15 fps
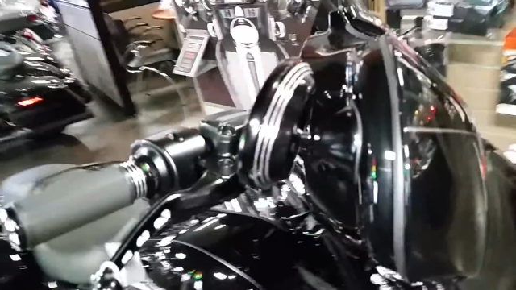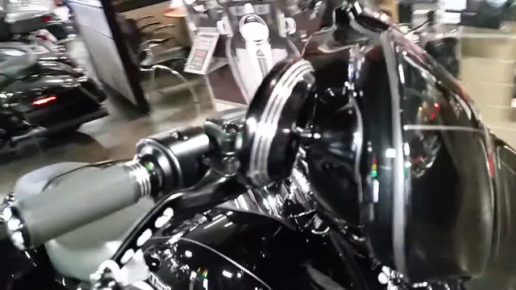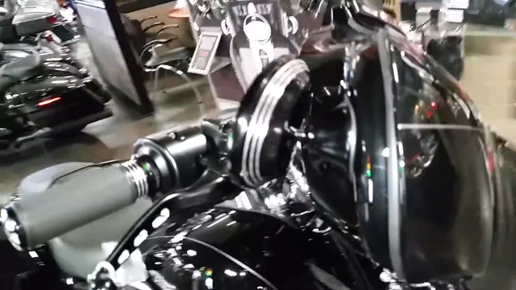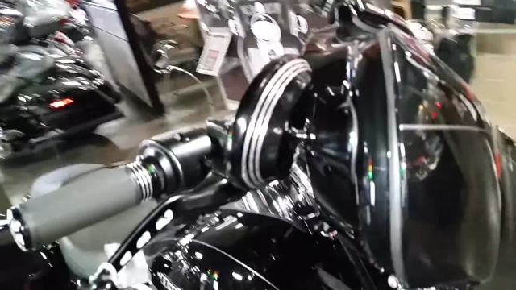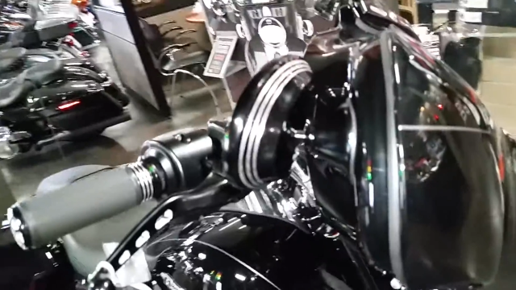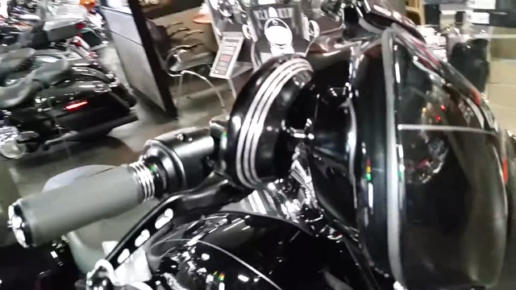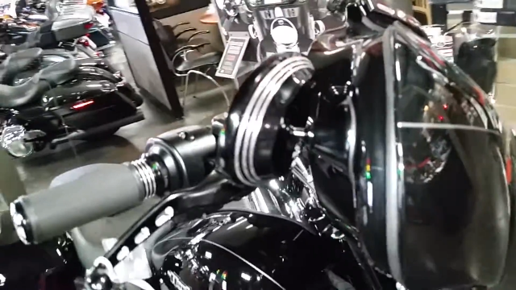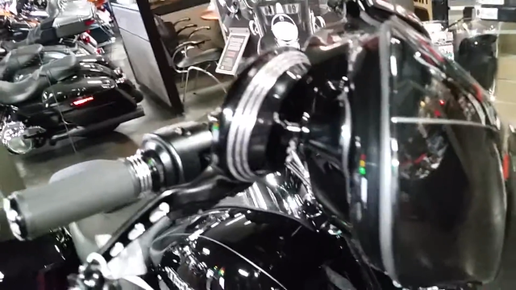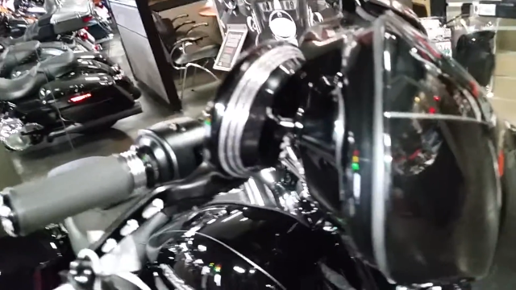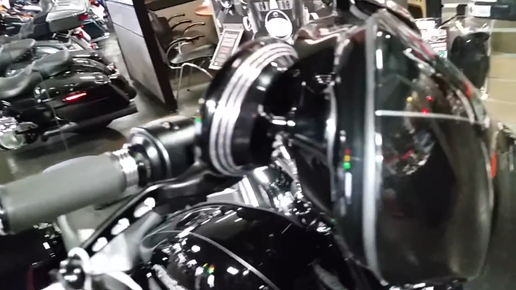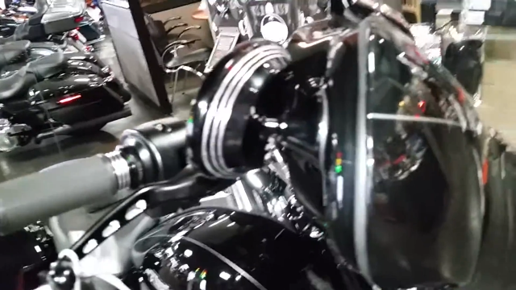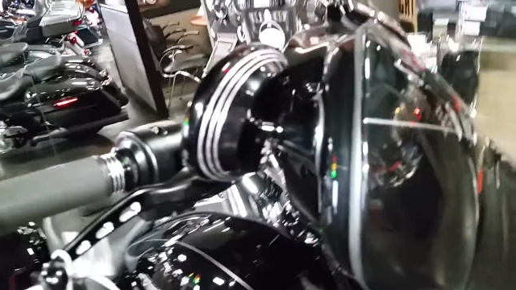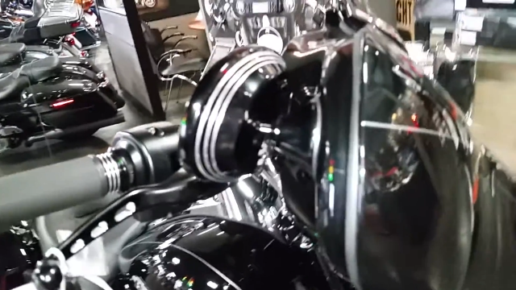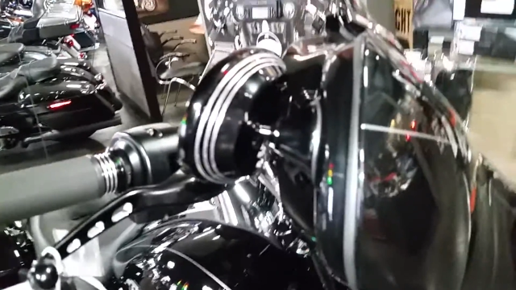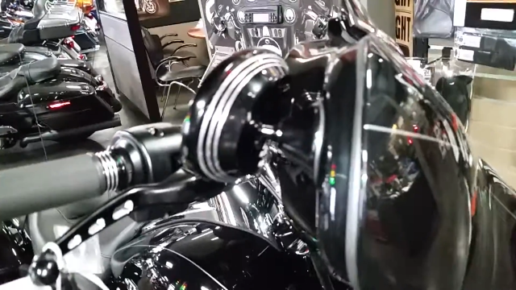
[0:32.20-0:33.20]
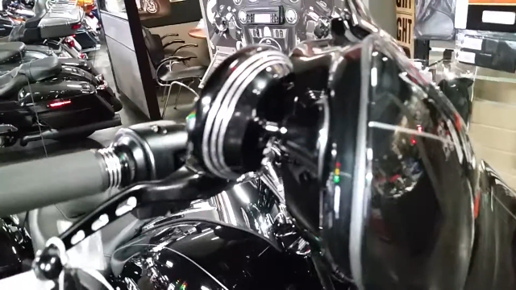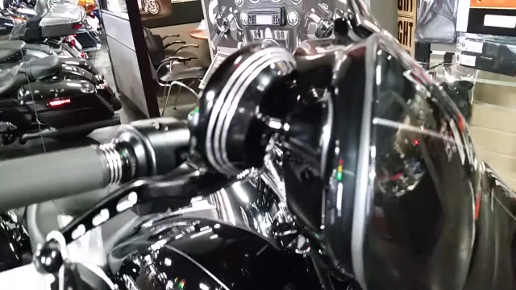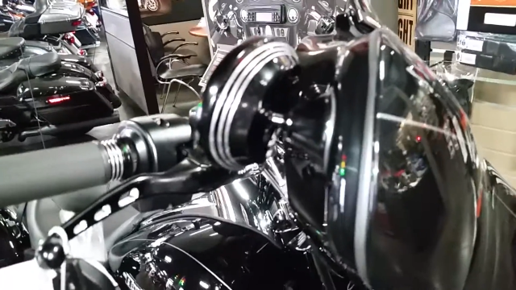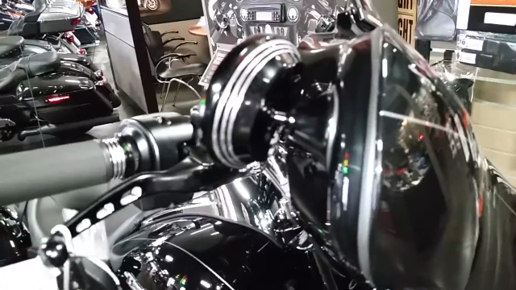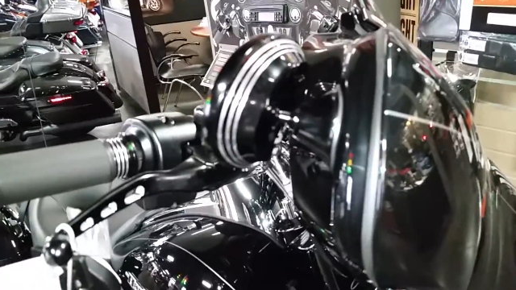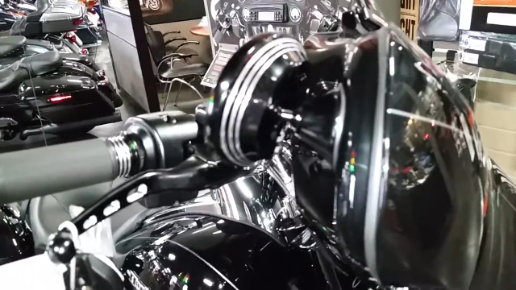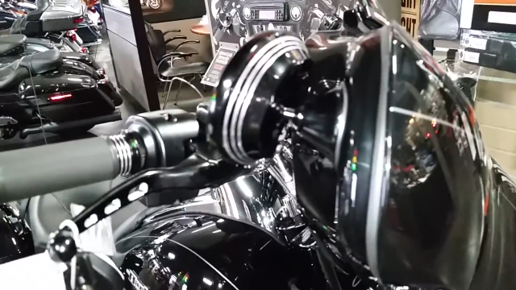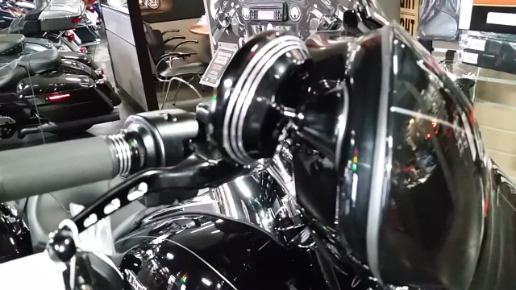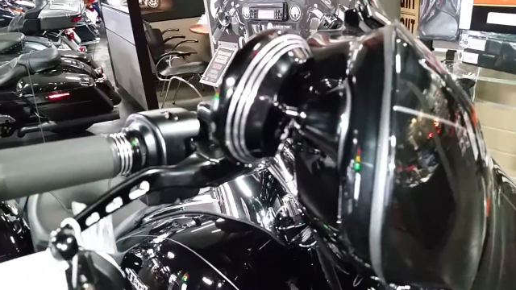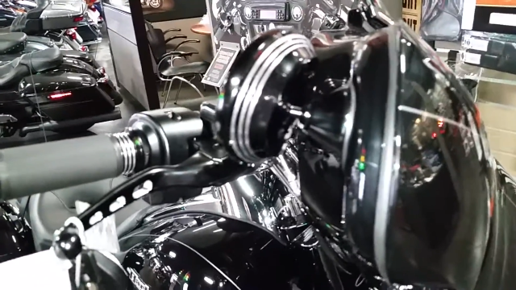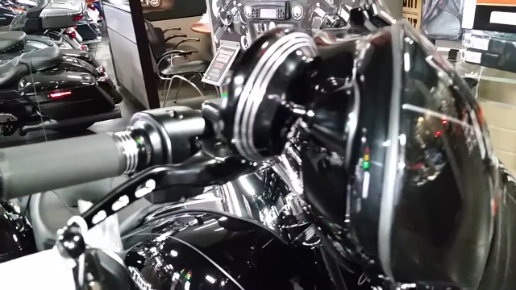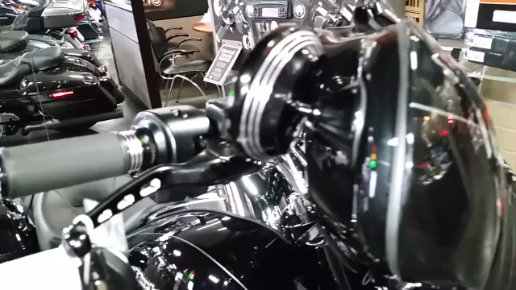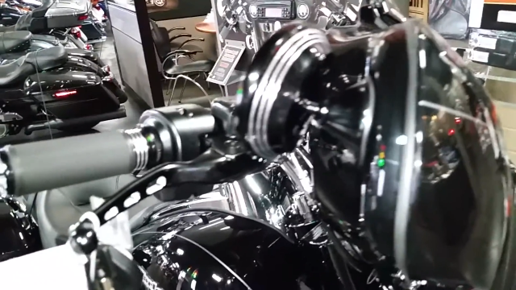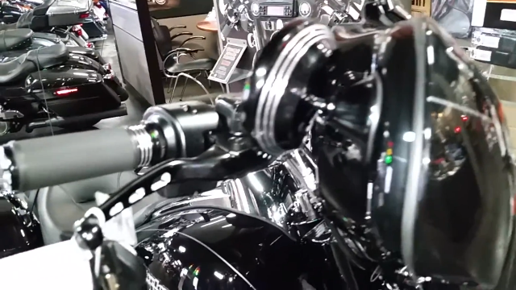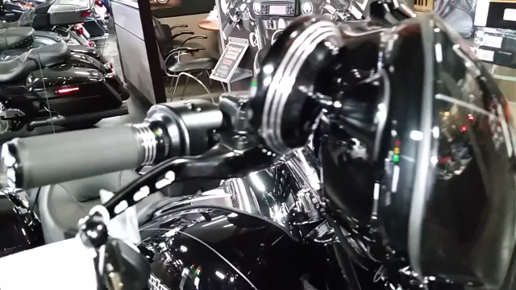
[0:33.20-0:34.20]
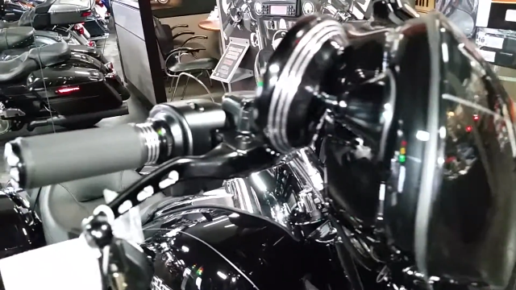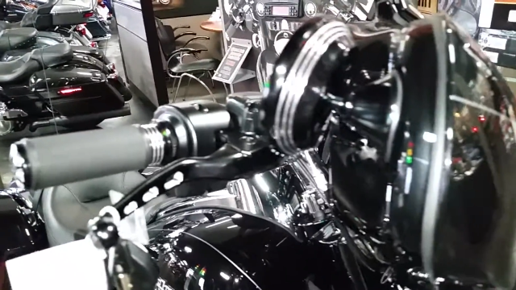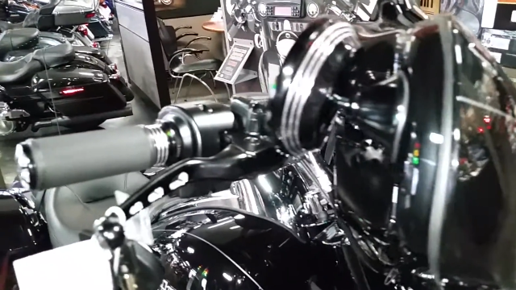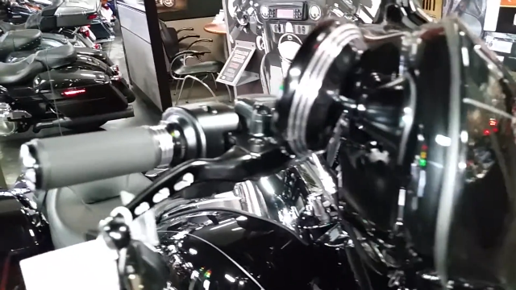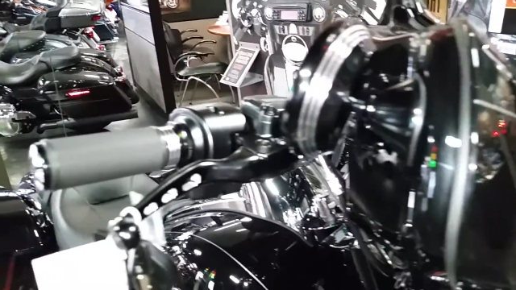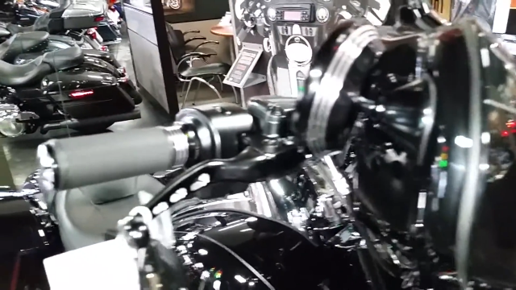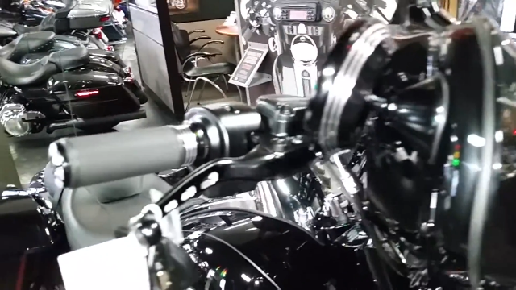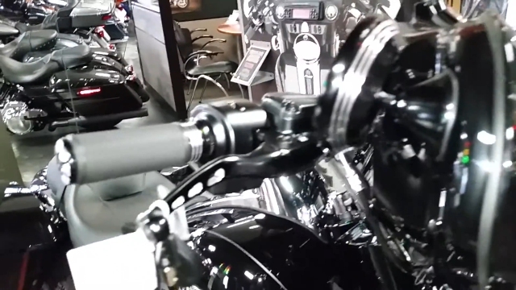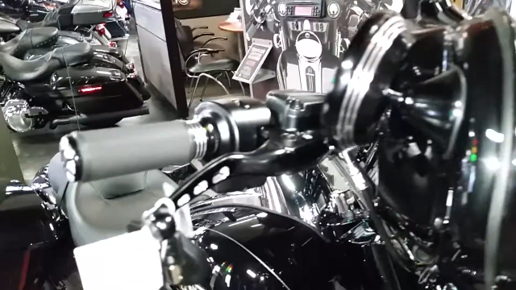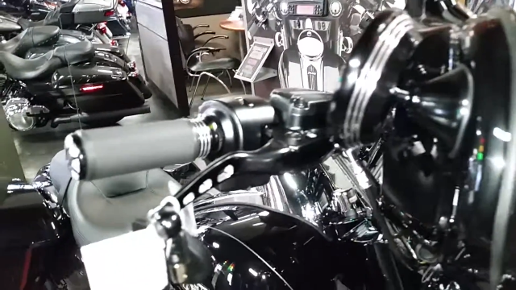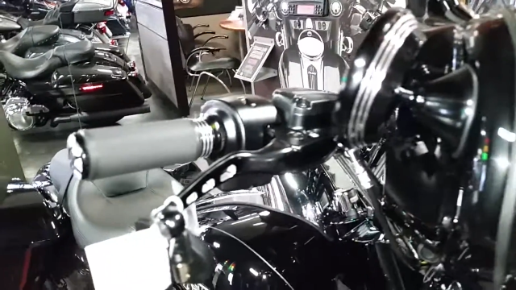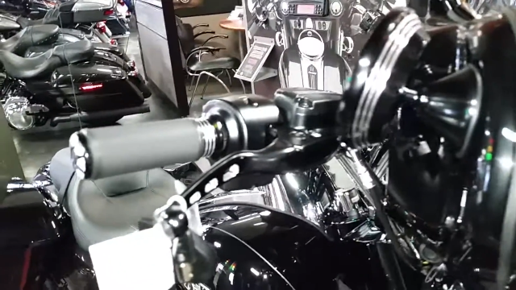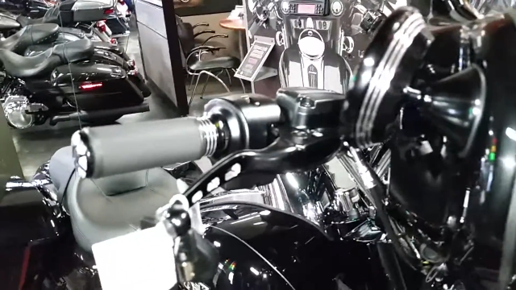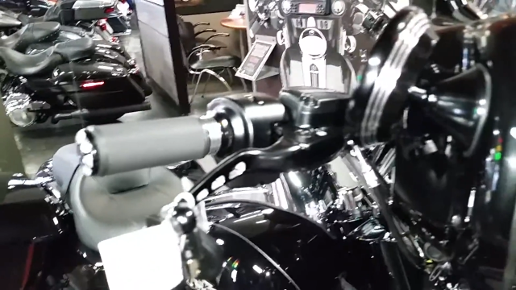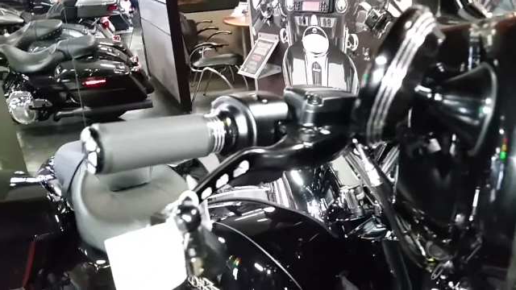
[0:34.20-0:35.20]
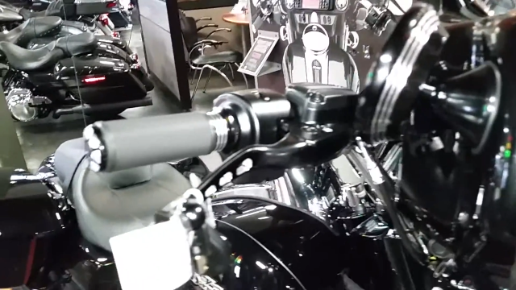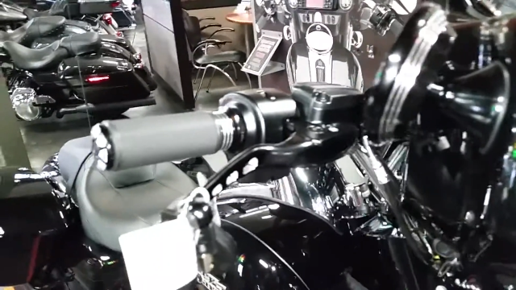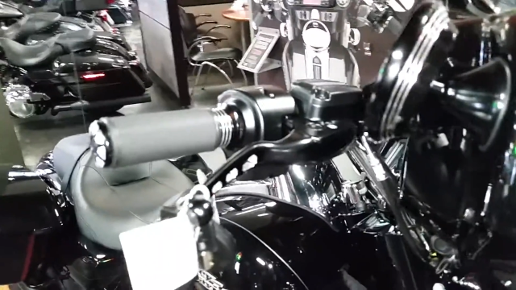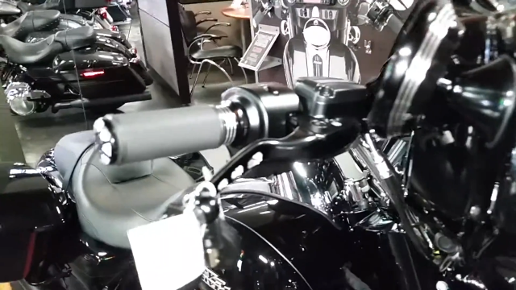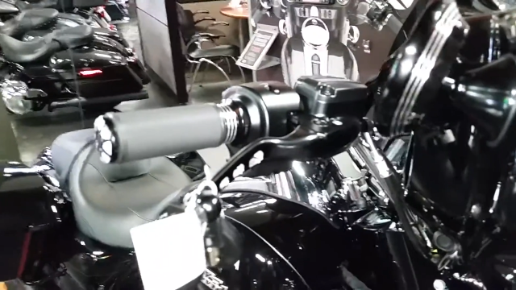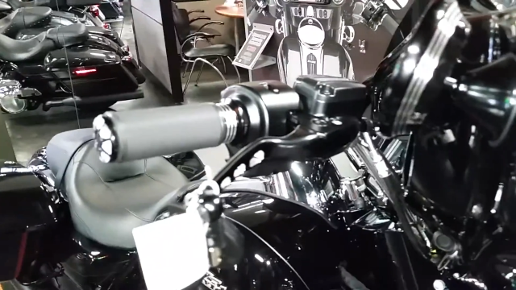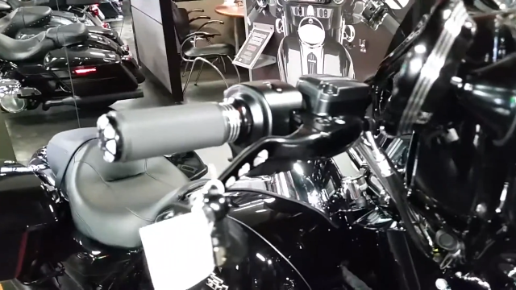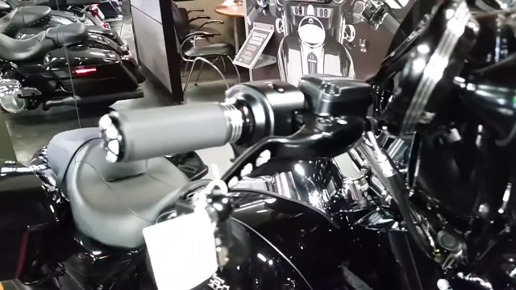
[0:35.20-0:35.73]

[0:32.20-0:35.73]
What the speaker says: Nobody's mouth can be seen.